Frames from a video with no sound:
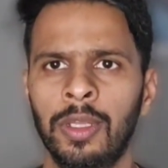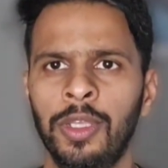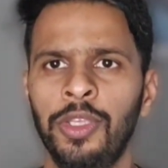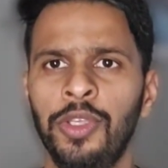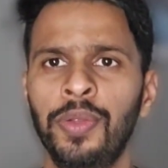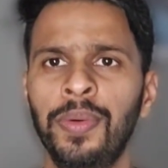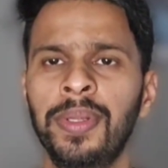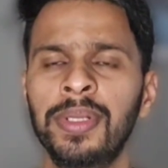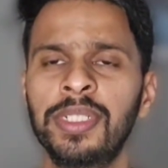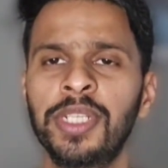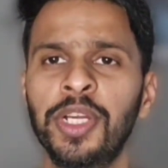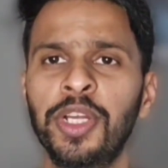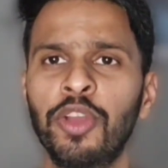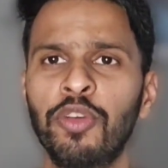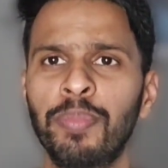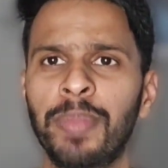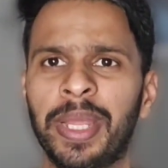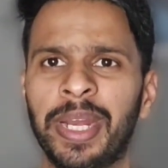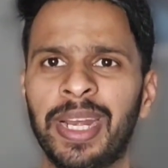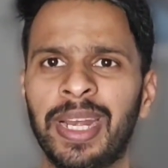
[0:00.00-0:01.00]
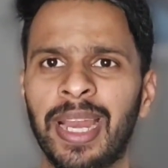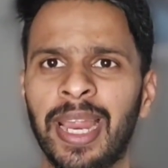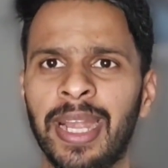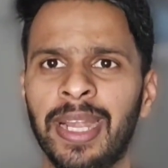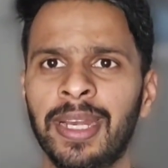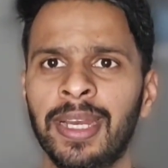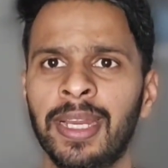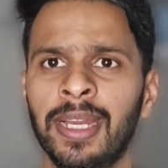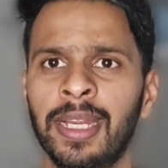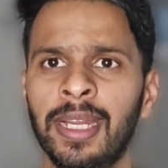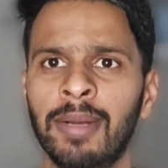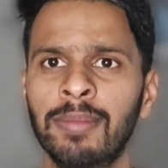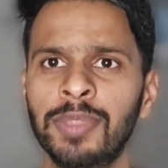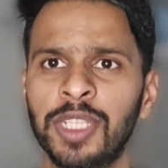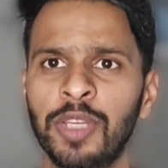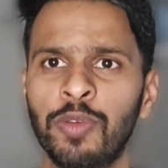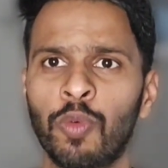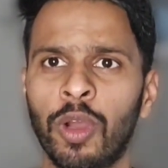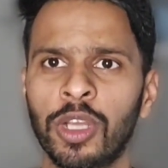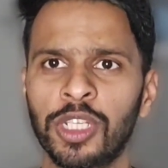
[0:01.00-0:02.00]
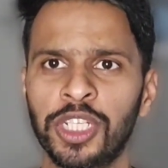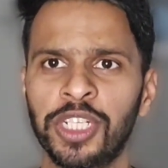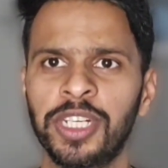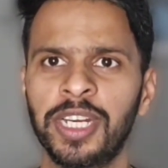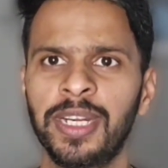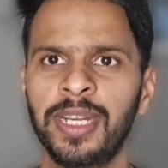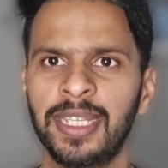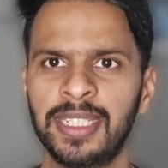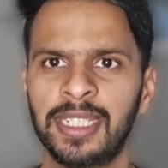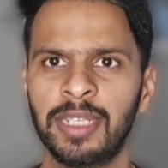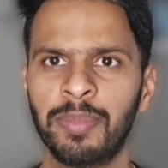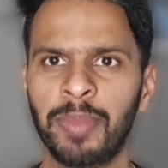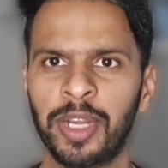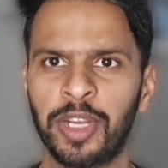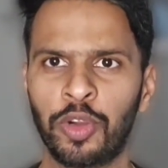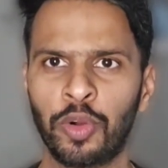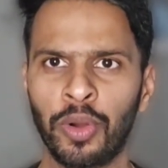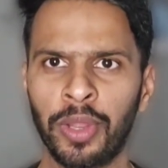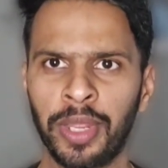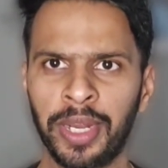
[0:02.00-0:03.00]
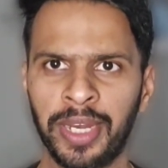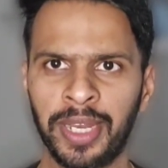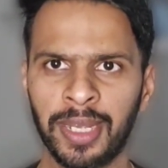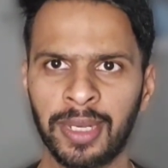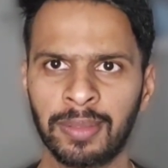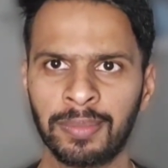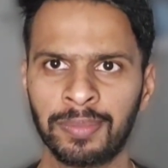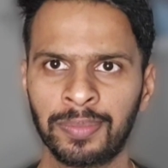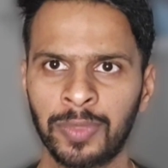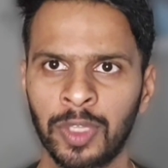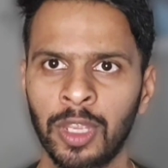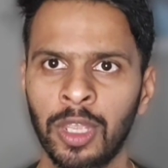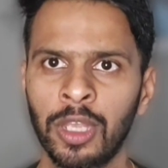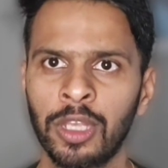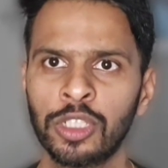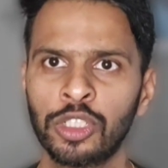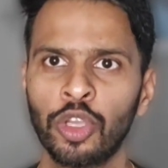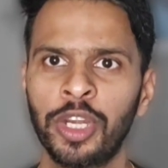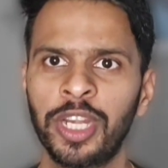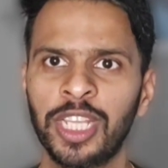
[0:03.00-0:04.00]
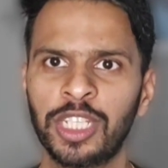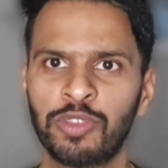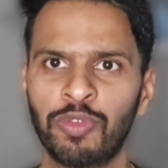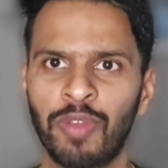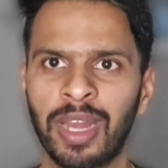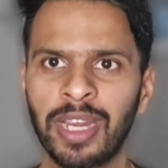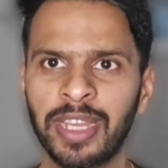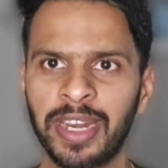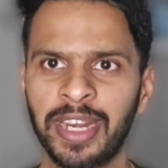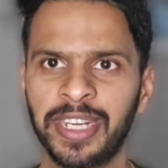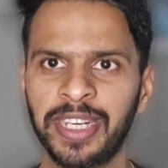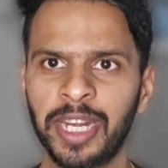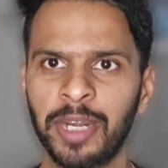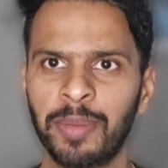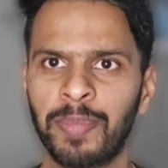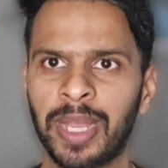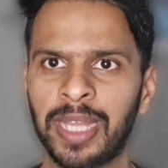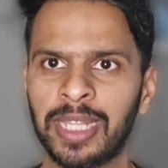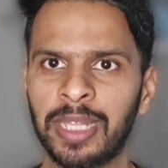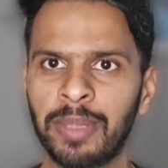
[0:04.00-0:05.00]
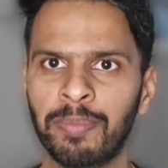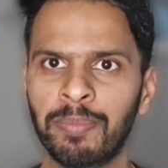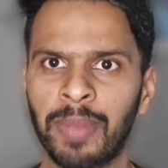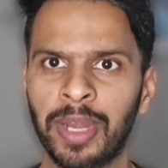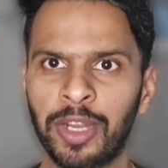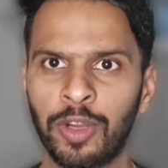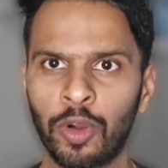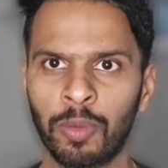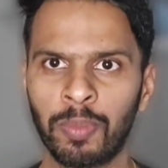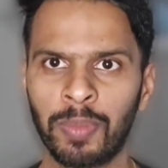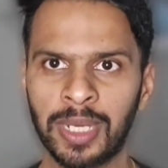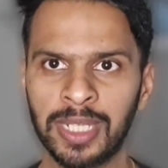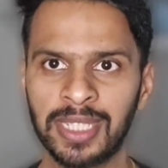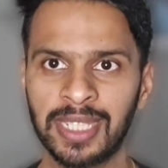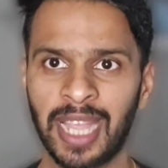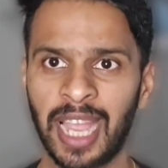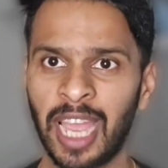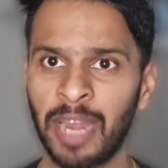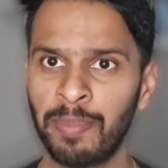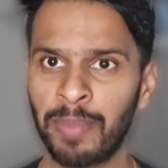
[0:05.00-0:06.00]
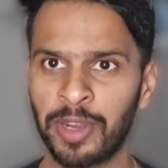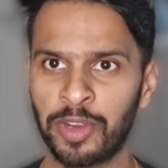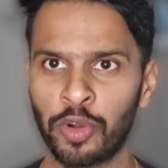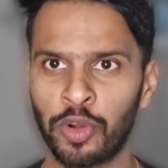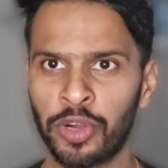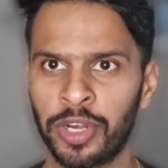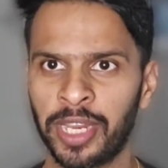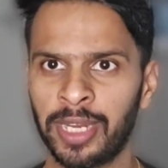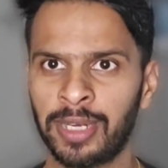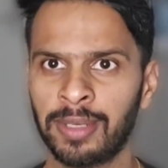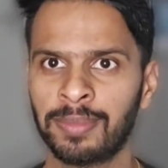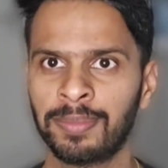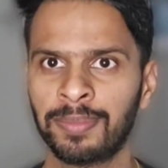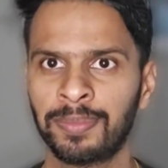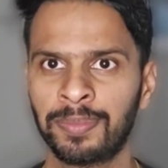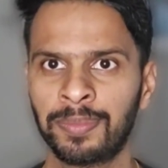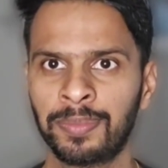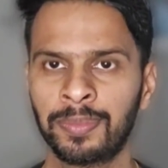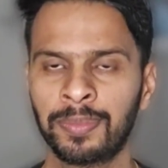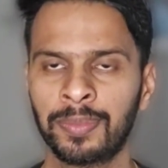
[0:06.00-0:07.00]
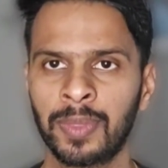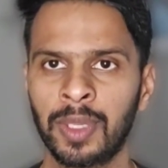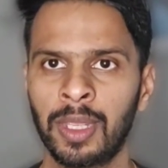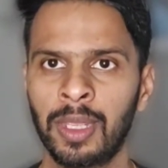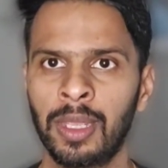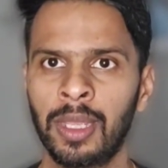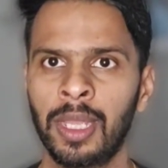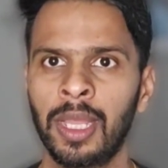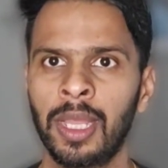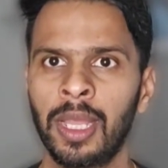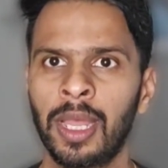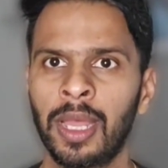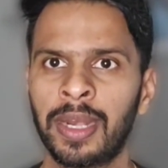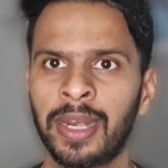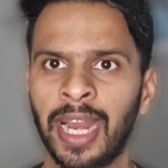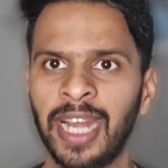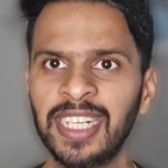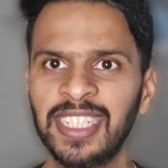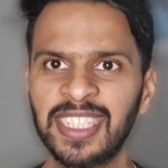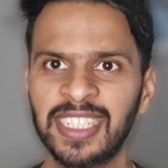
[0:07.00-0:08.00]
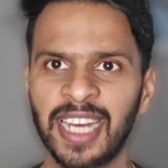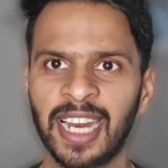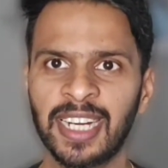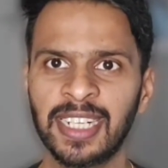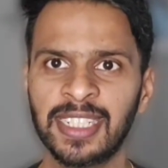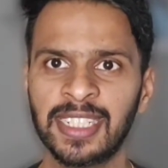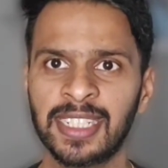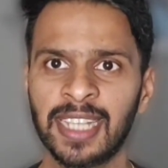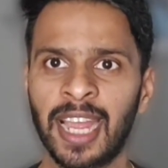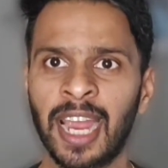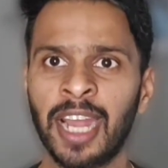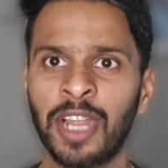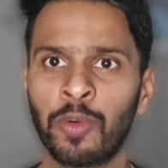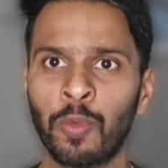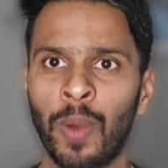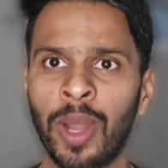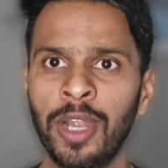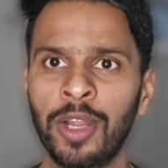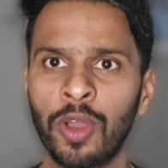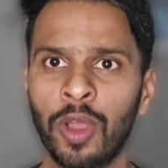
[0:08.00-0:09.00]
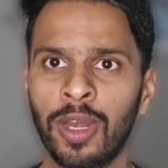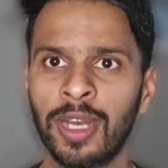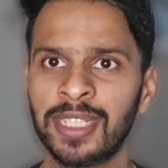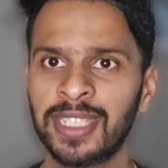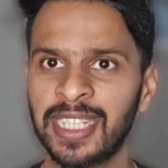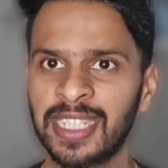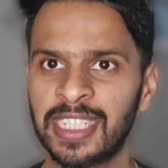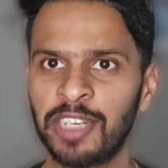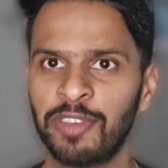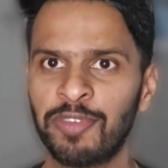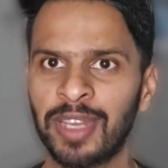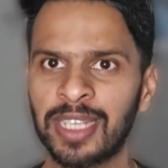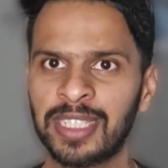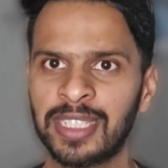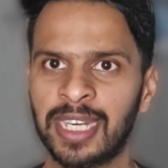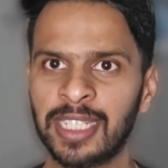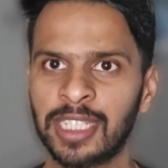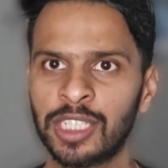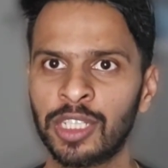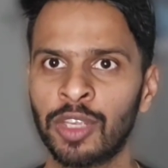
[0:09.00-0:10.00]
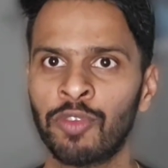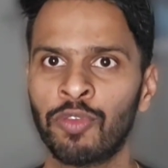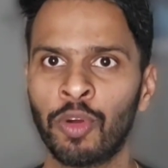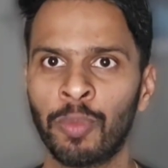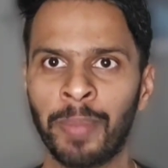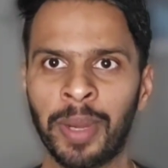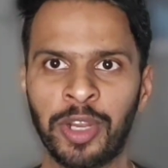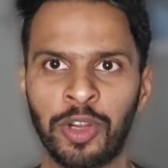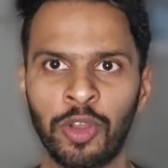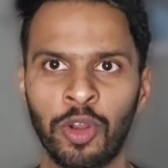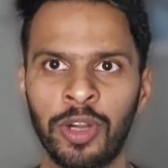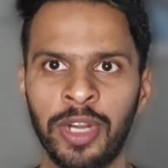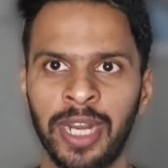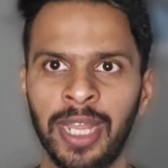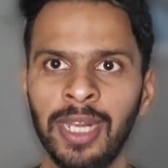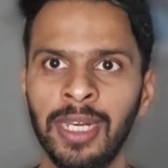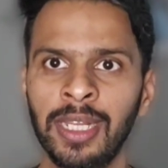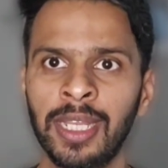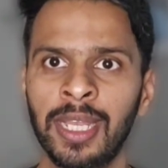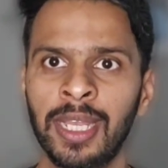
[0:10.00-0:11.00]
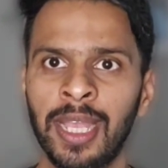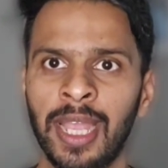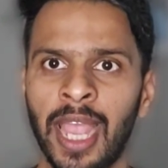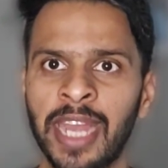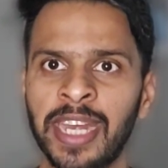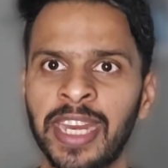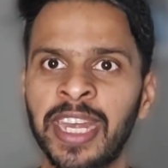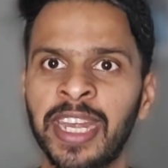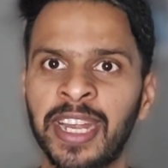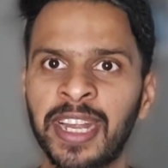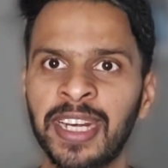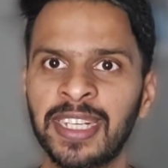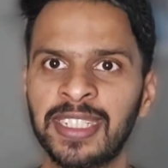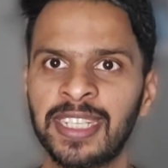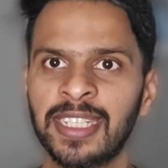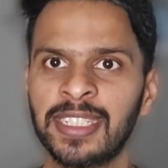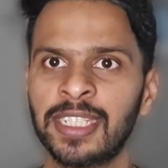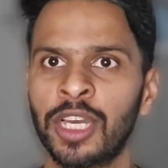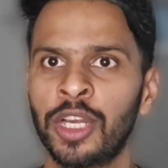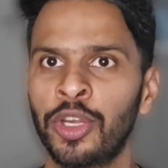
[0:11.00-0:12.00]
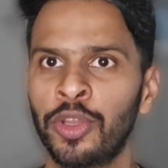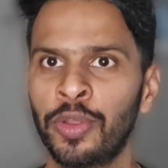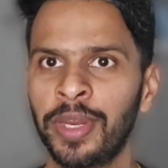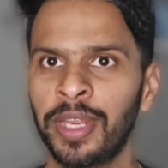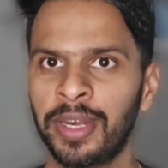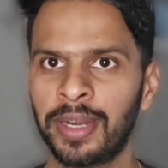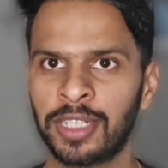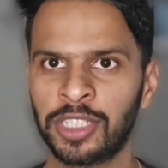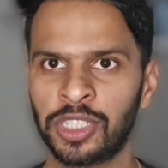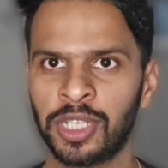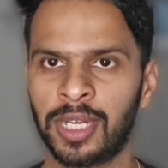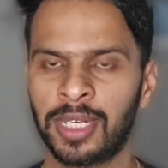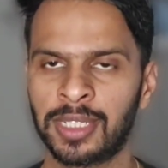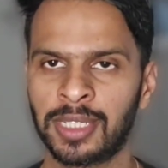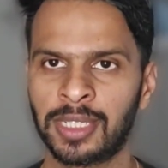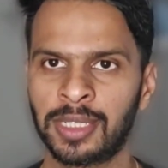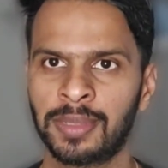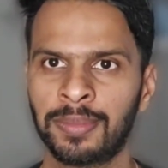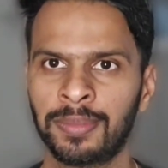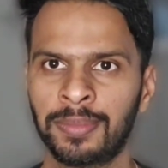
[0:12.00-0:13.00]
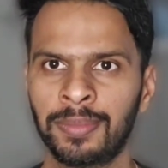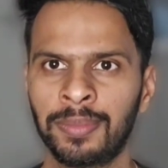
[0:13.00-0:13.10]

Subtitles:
University of Maryland comes in Washington DC metro area, so it is well connected by the metro bus and metro rail. Ride starts at $1.65 for metro rail and increases during rush hours.